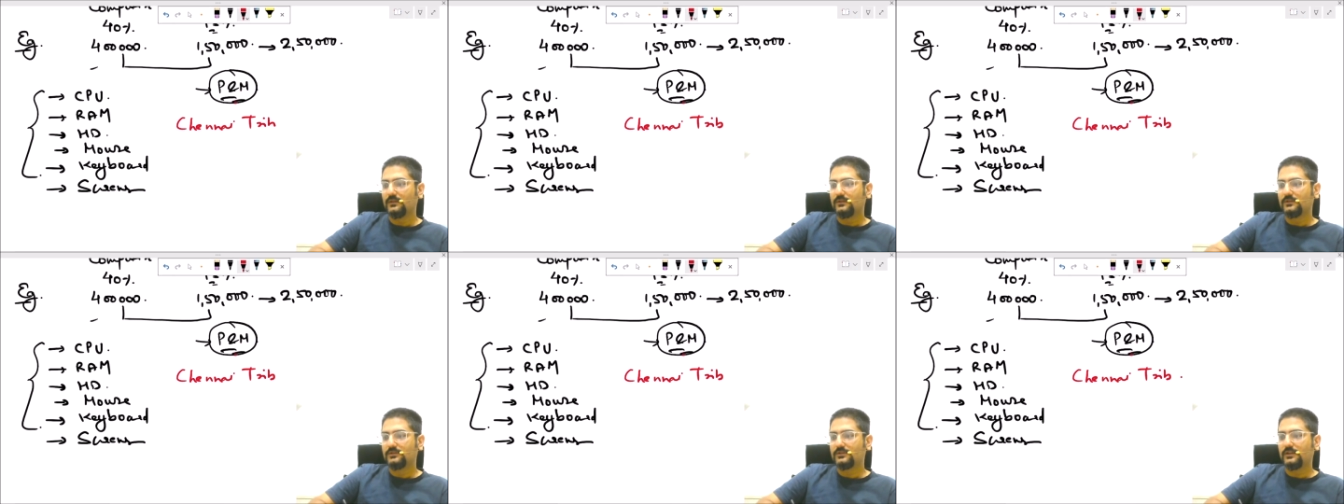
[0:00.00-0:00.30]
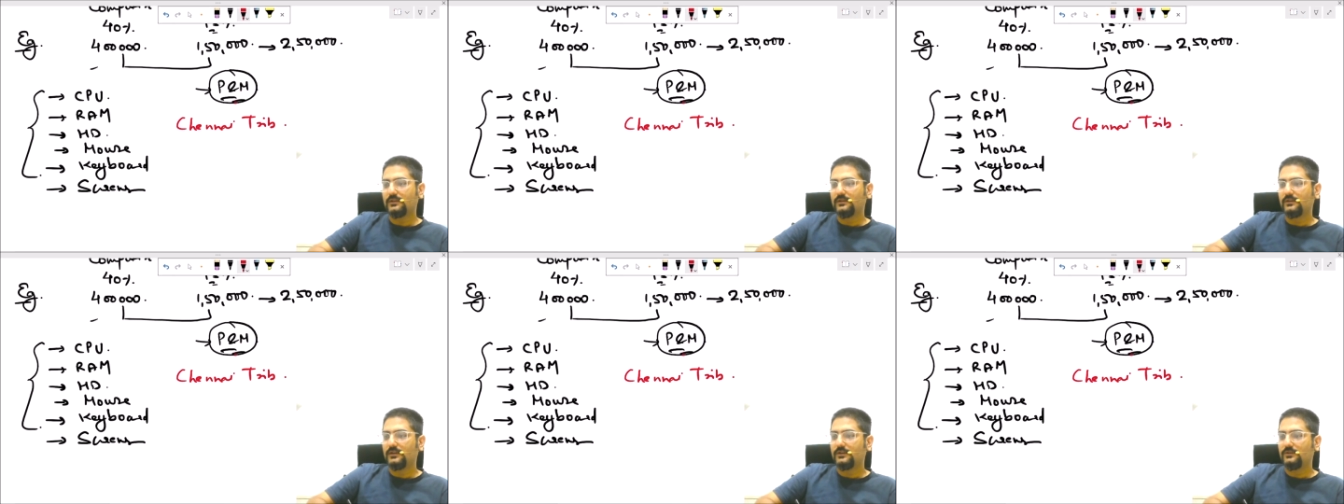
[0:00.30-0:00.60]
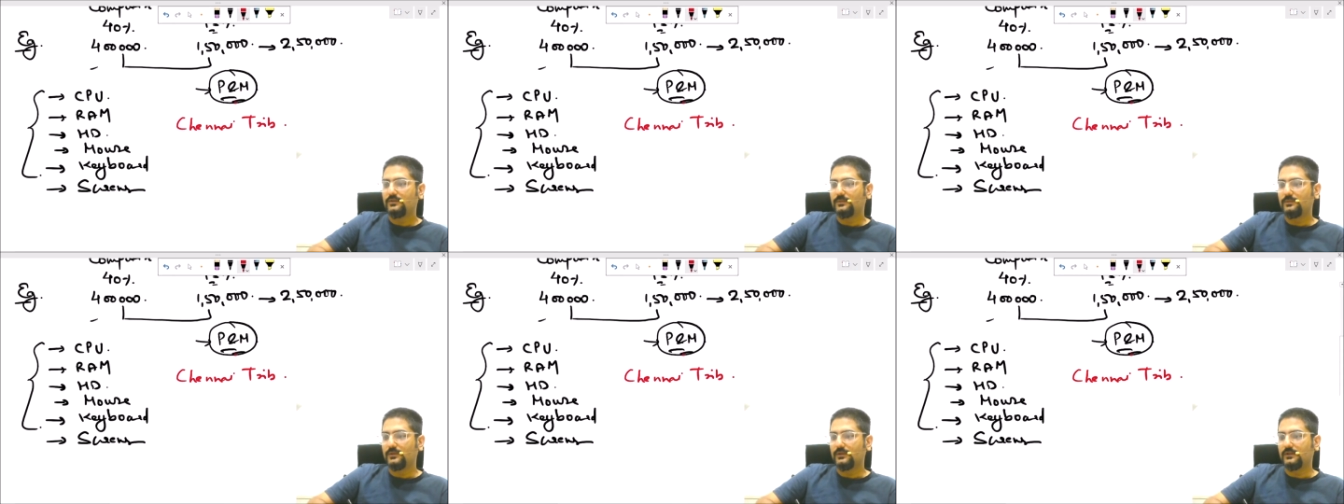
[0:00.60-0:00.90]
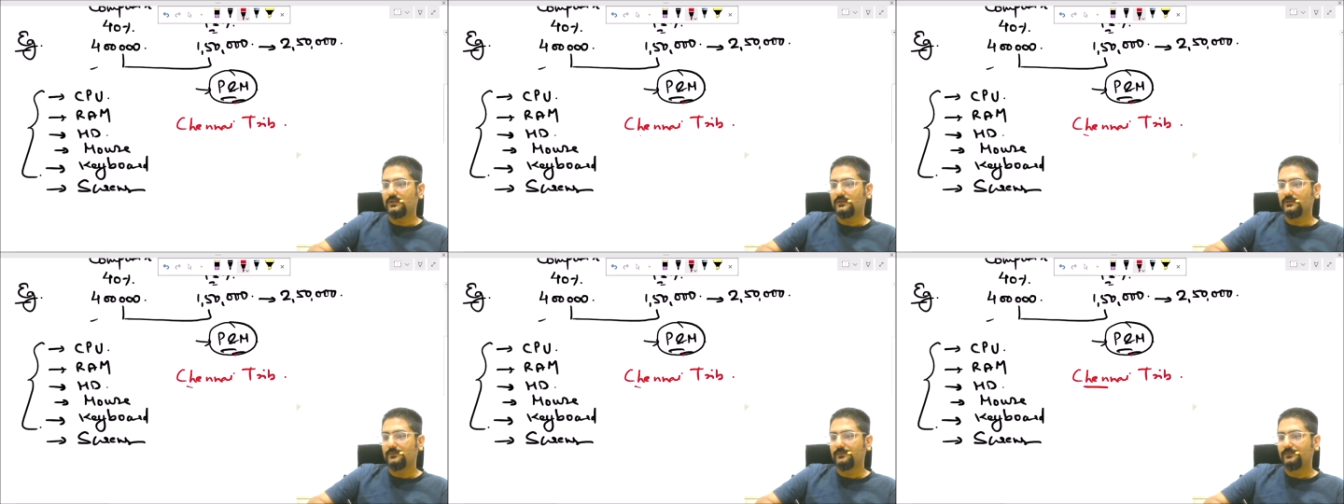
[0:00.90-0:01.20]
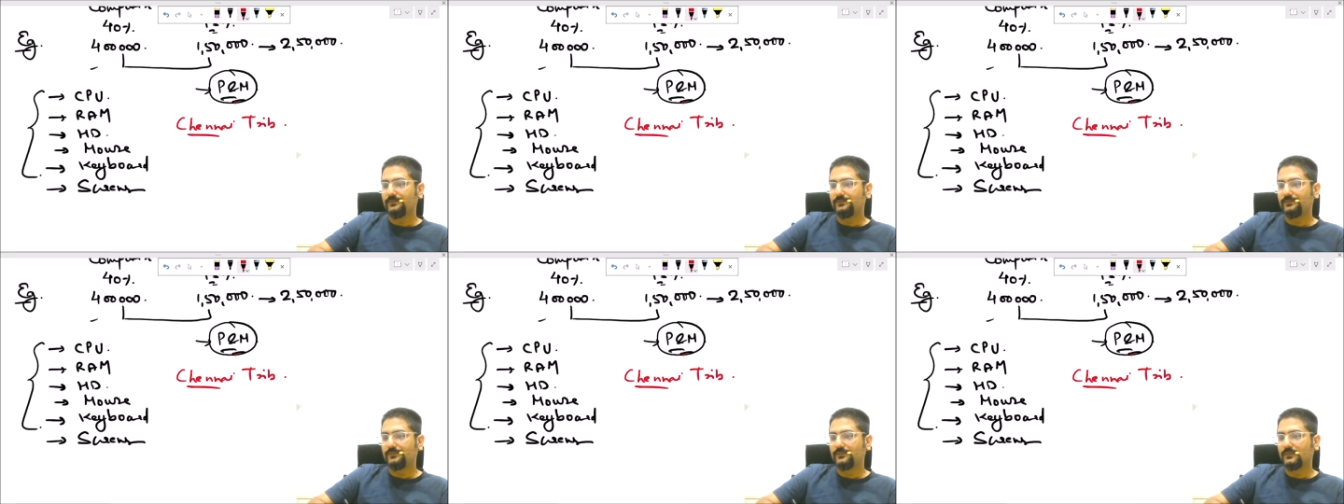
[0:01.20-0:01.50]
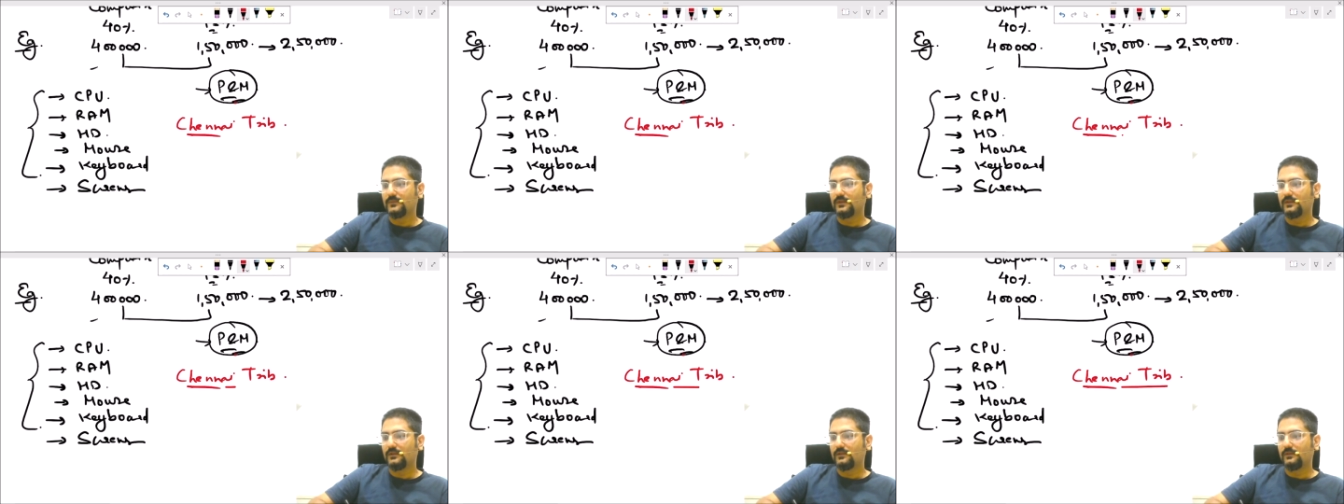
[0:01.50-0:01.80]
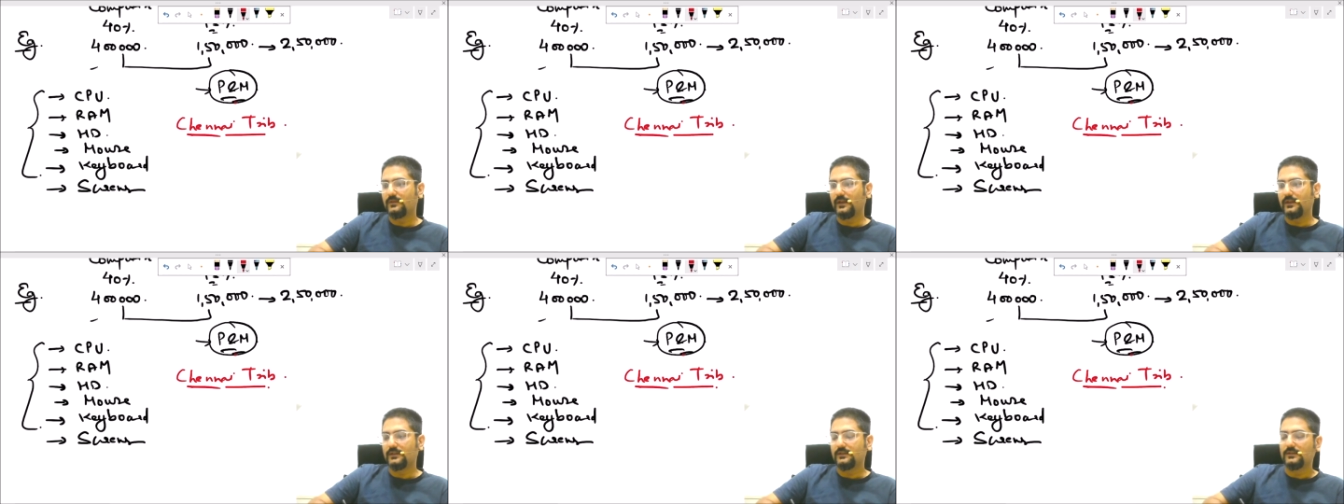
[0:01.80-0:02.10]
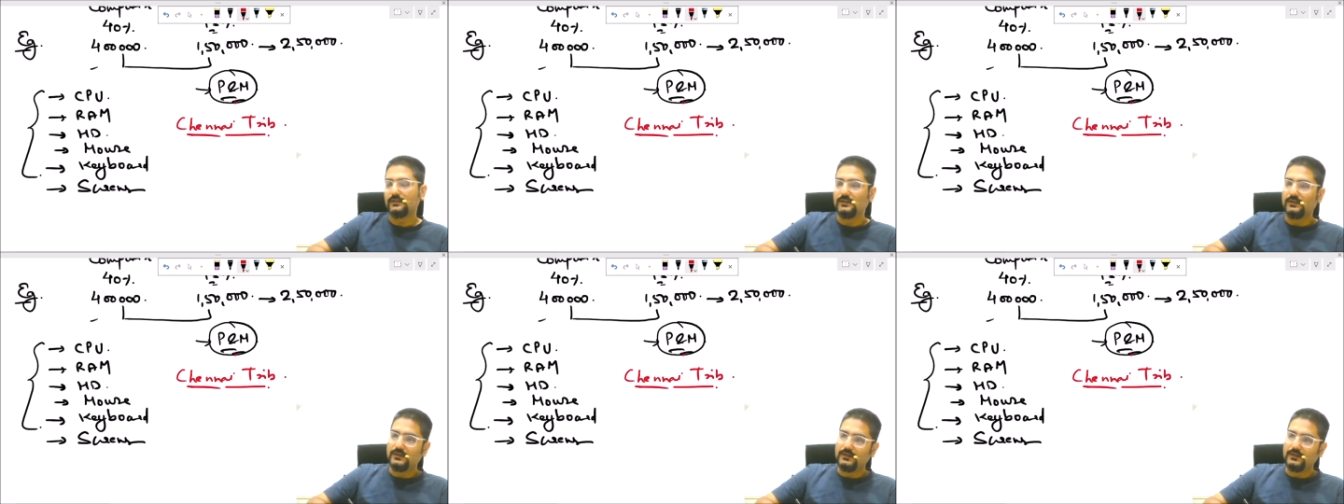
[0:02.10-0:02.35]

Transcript: Chennai Tribunal. Right.